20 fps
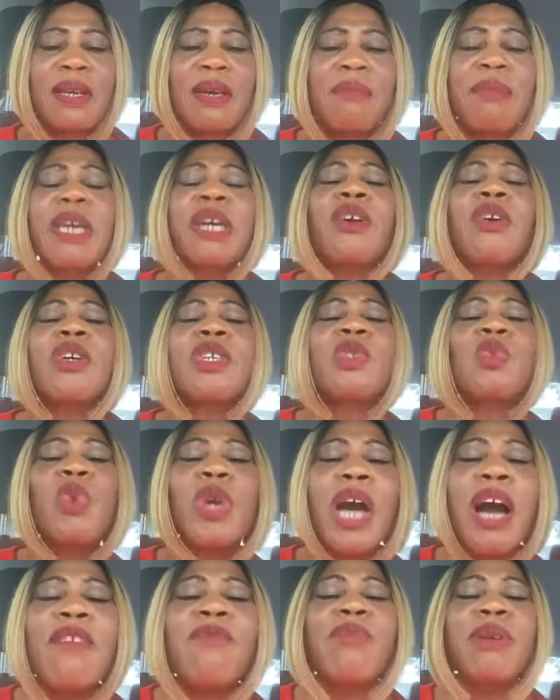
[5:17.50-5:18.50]
Because we
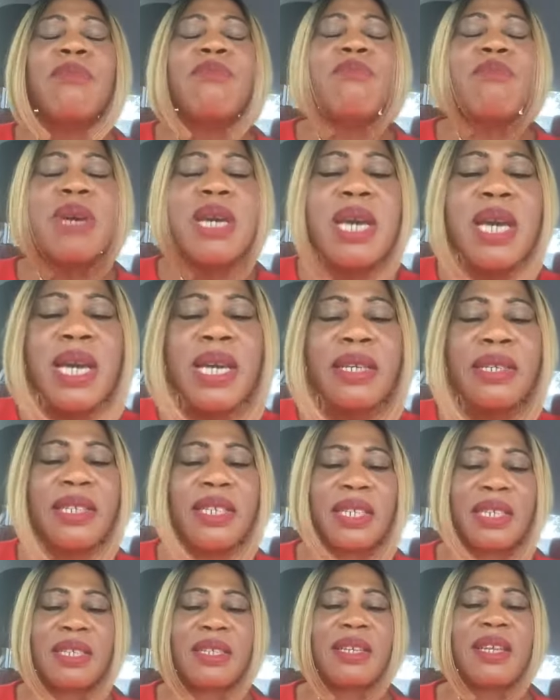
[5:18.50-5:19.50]
have been made
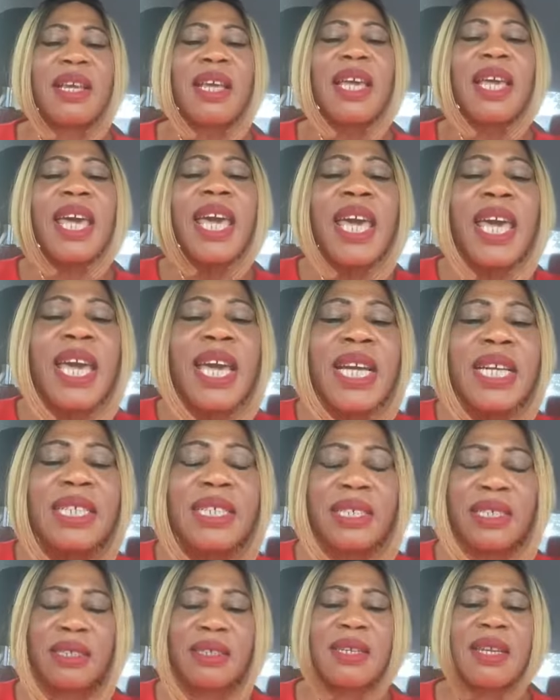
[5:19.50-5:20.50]

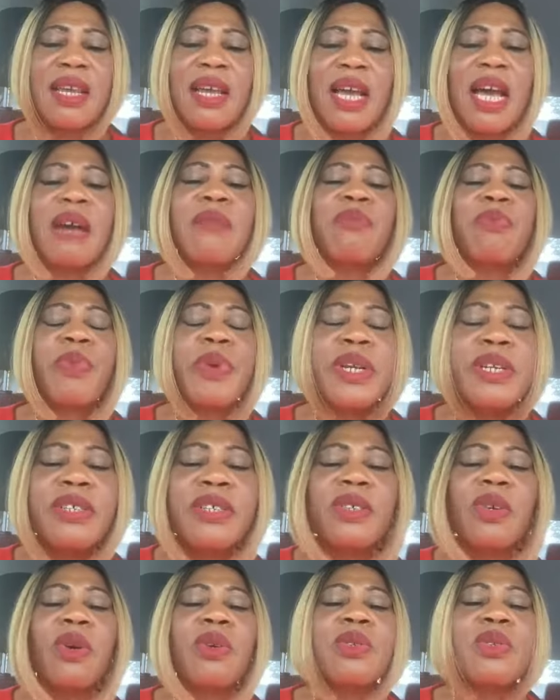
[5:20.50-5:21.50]
kings and
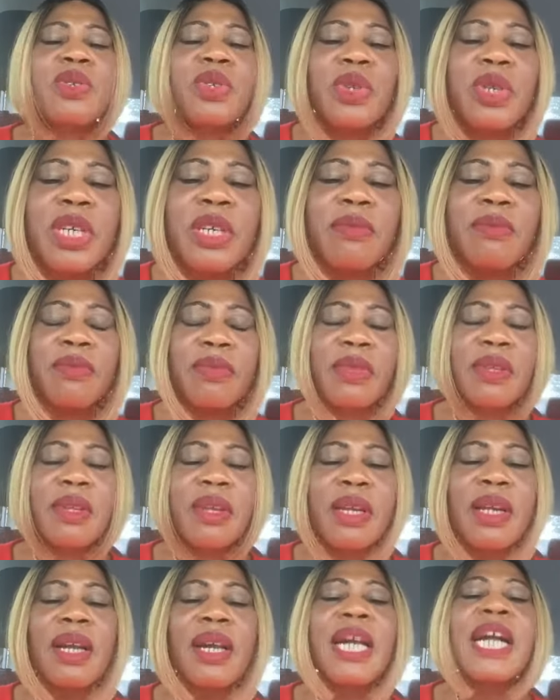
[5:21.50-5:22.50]
prince unto him.
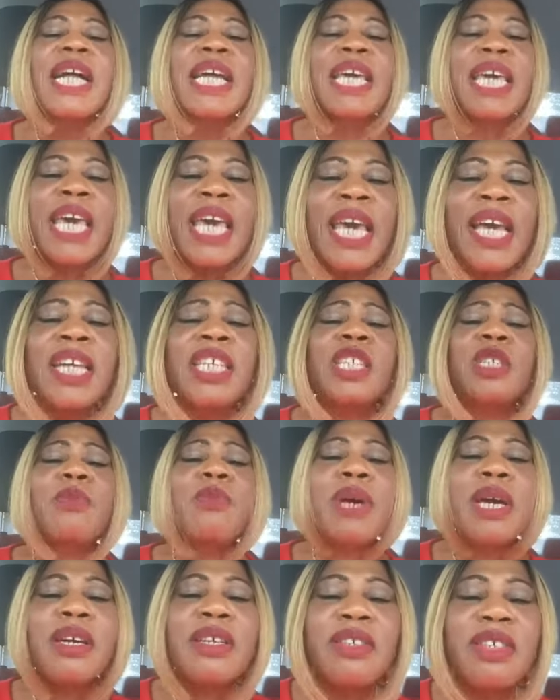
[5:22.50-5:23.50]
Kings
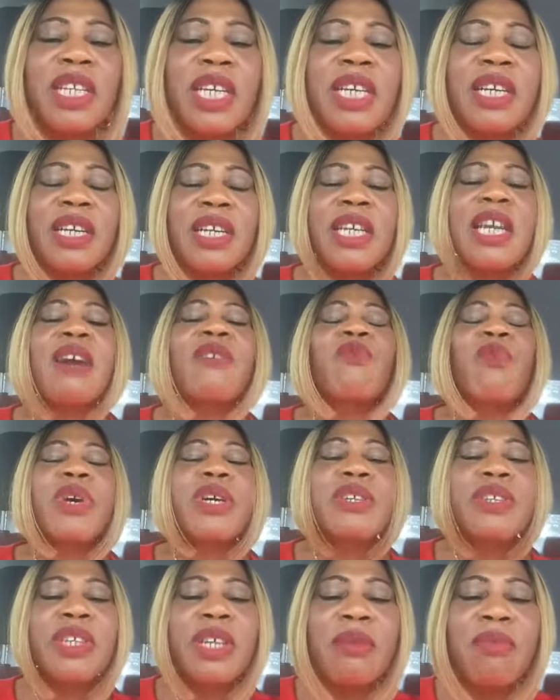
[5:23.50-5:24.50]
make decree, and
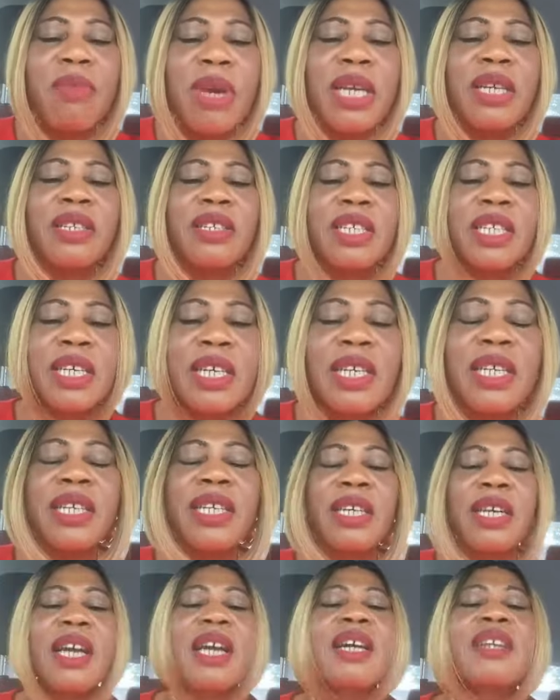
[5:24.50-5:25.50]
when they make
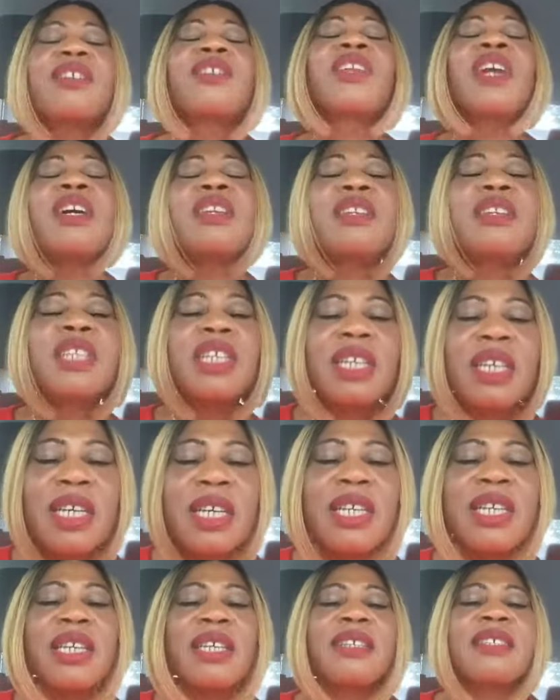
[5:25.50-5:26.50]
decree, that
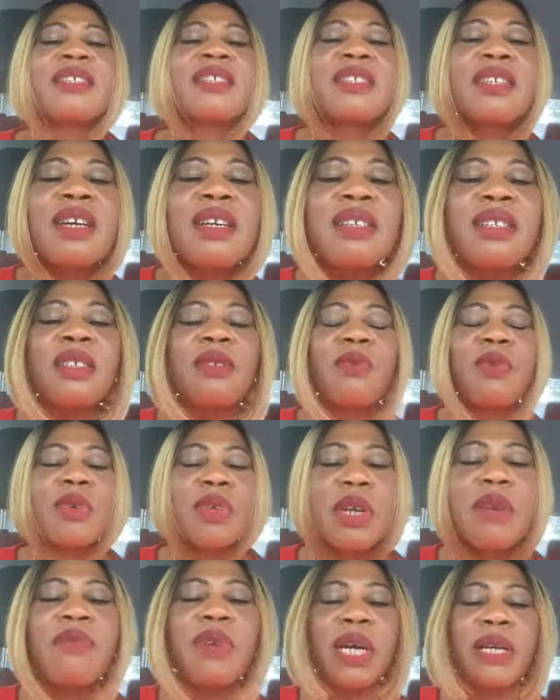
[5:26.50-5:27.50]
decree stands
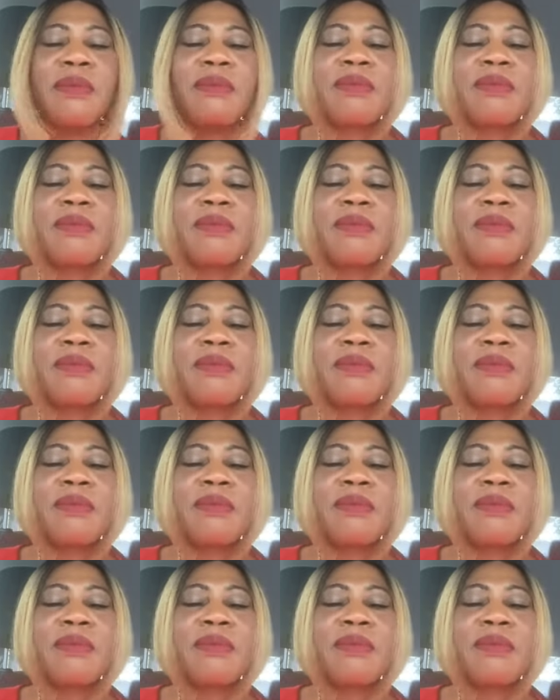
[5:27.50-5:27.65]
forever.